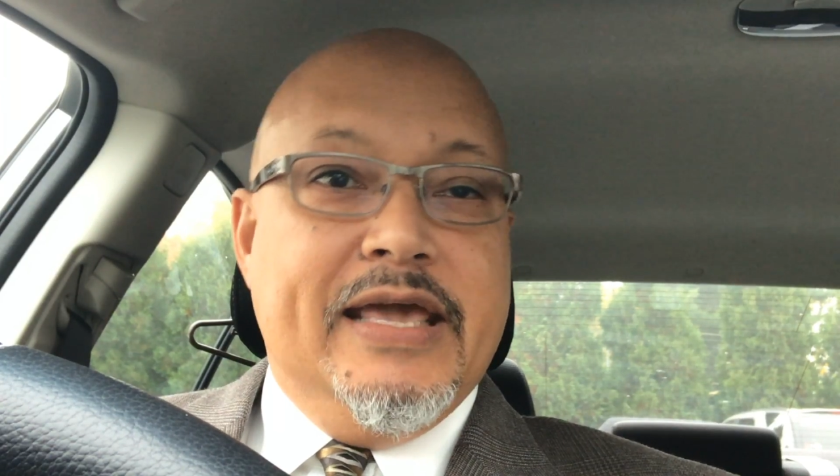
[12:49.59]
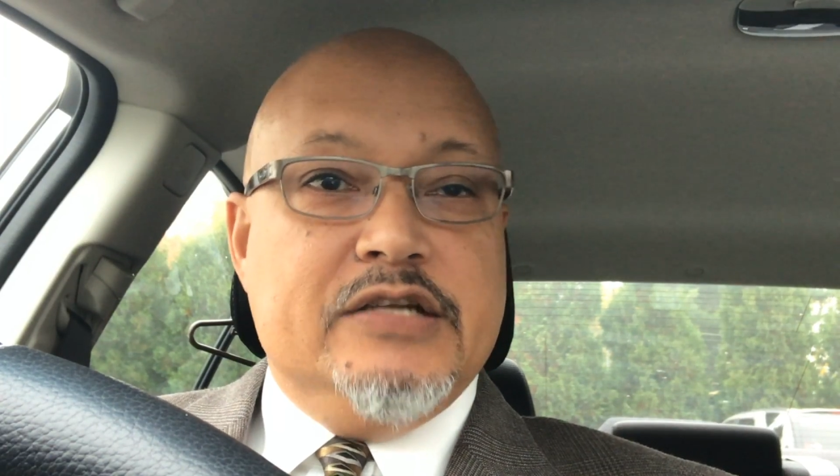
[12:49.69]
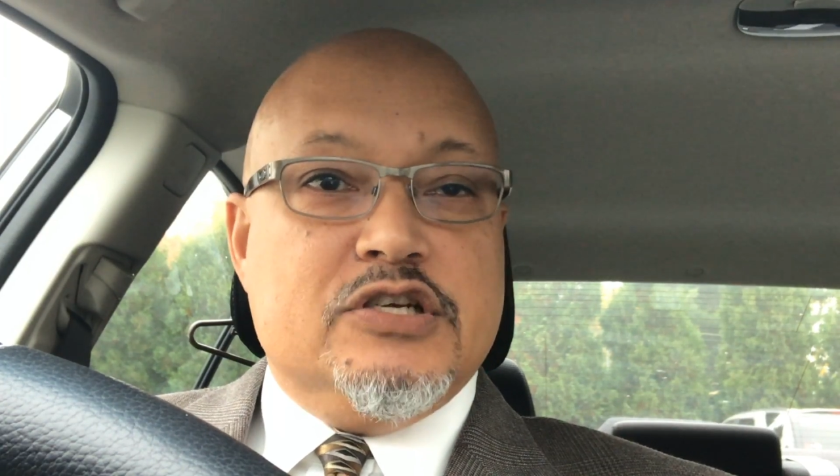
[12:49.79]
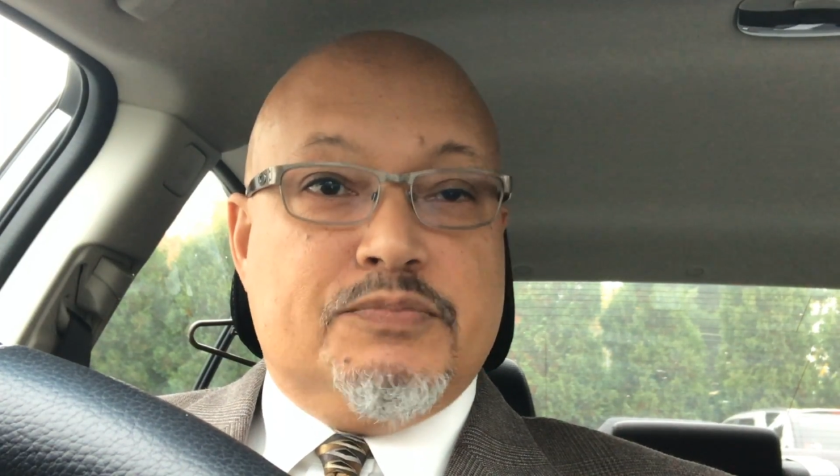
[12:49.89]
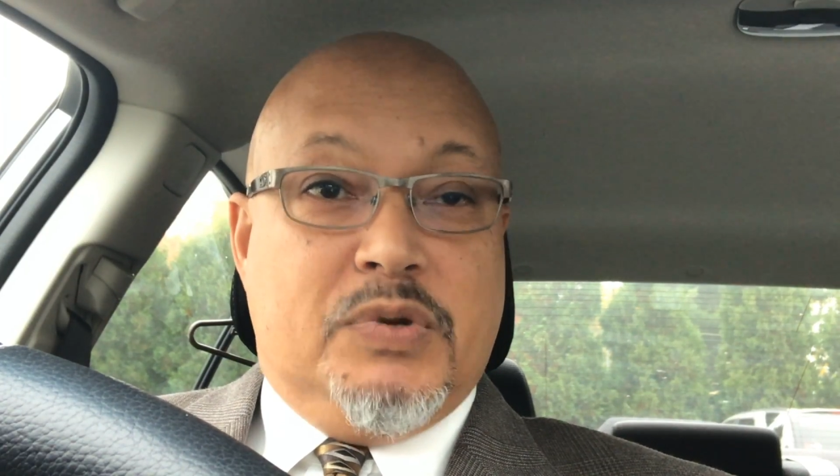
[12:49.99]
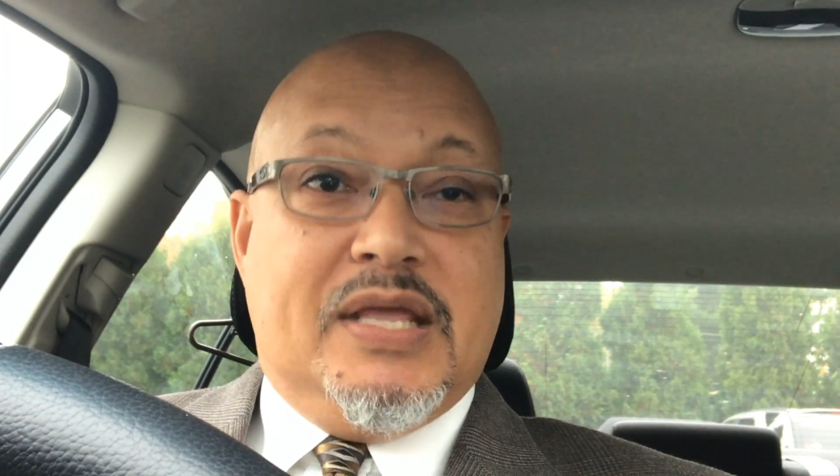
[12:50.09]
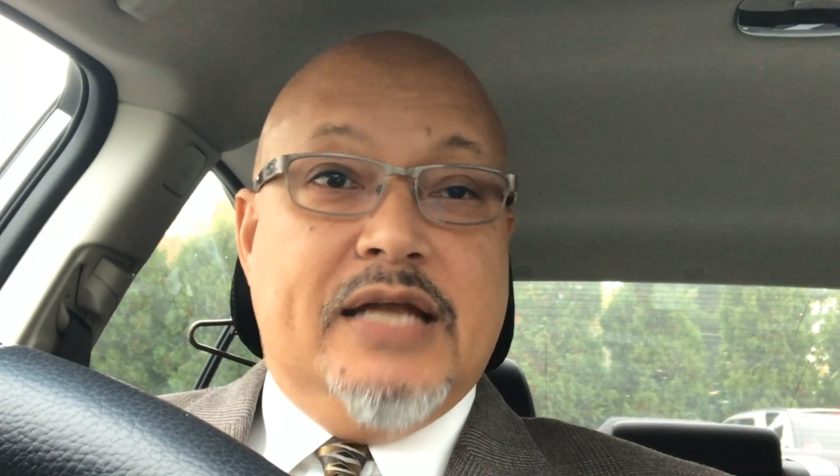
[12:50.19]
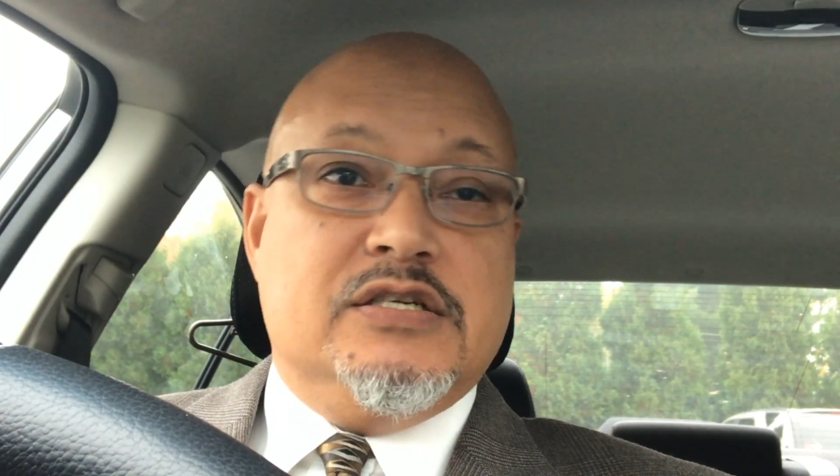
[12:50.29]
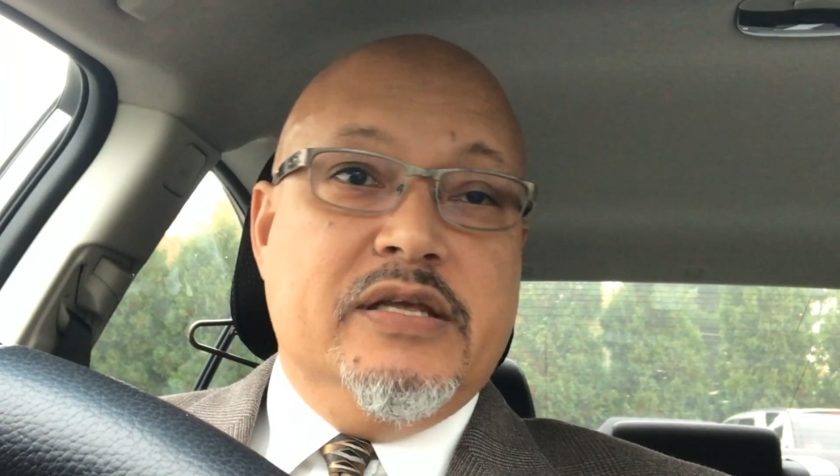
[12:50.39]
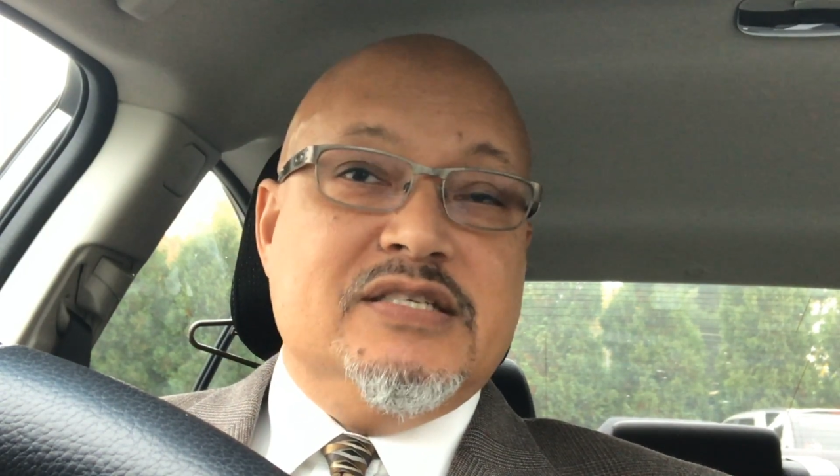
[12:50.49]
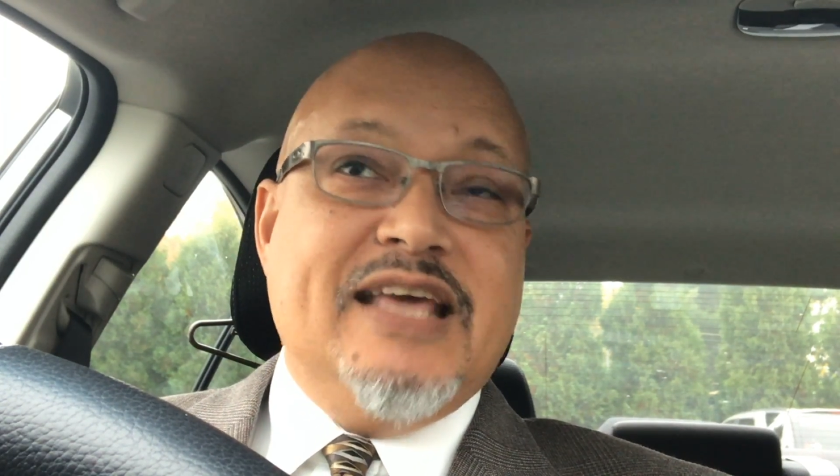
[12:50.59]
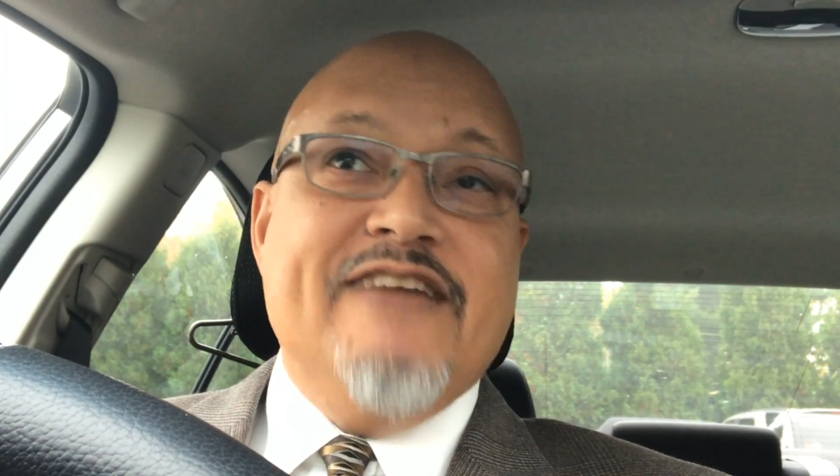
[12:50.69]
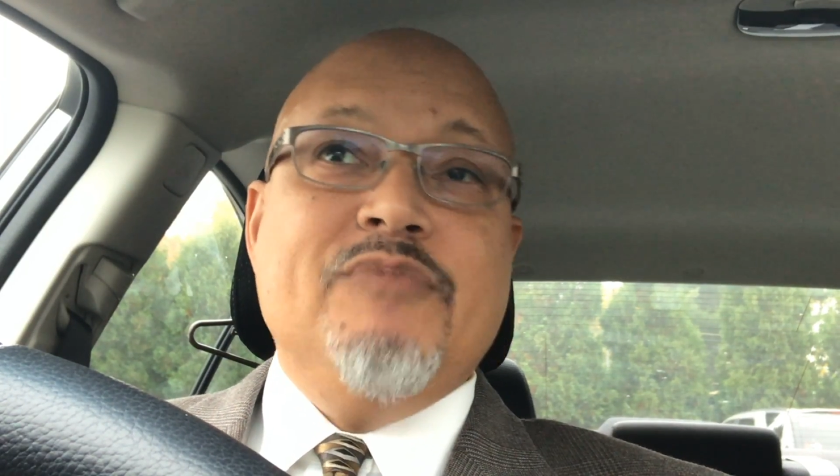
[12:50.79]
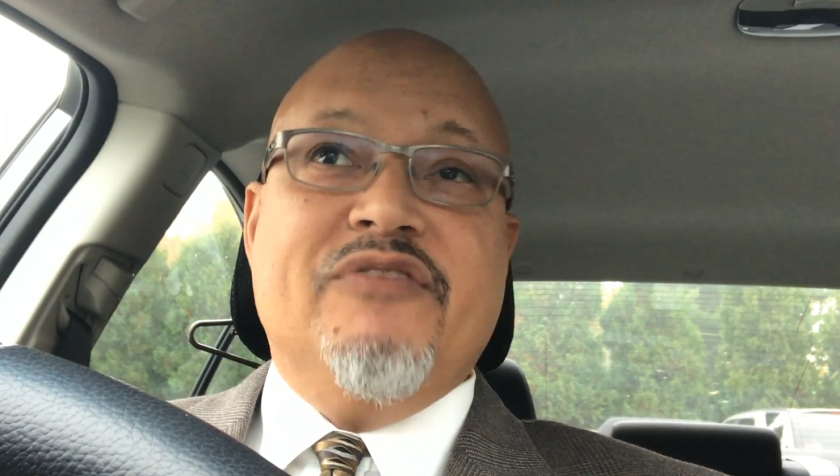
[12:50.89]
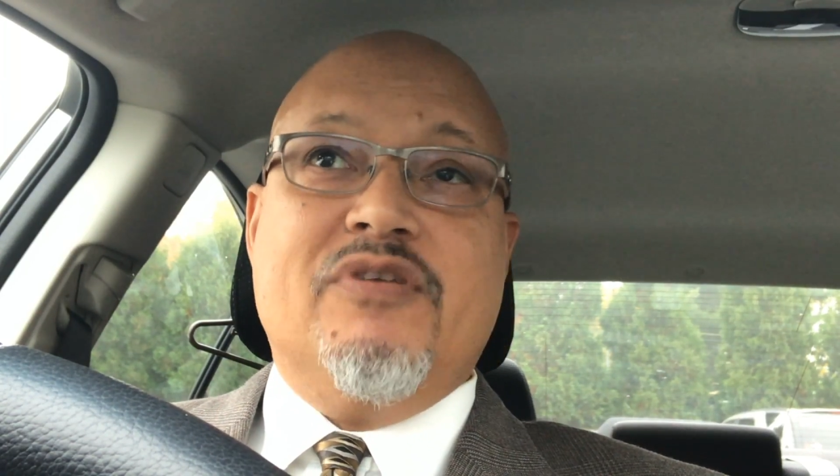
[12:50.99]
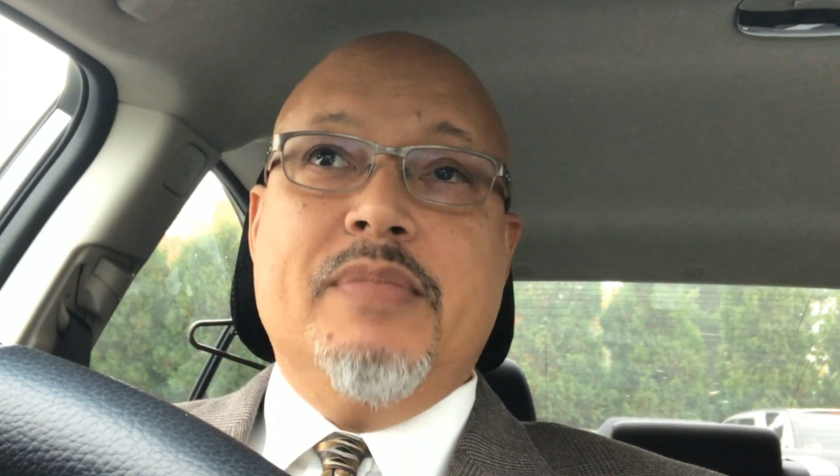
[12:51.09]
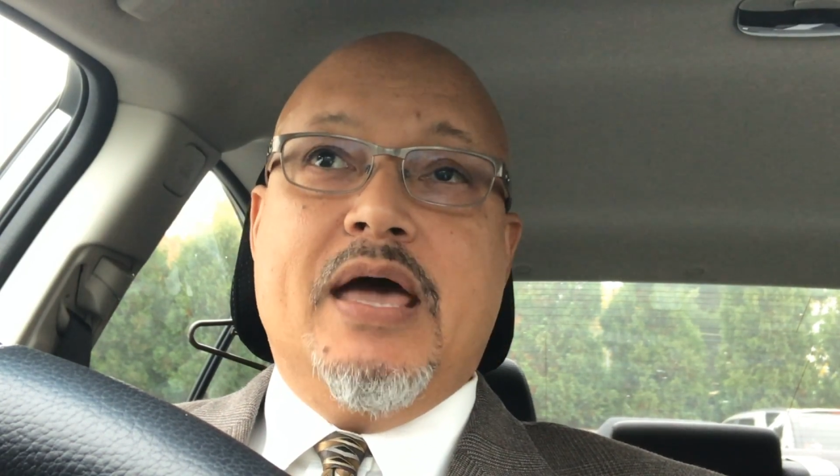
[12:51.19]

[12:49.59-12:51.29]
and he just potentially saved me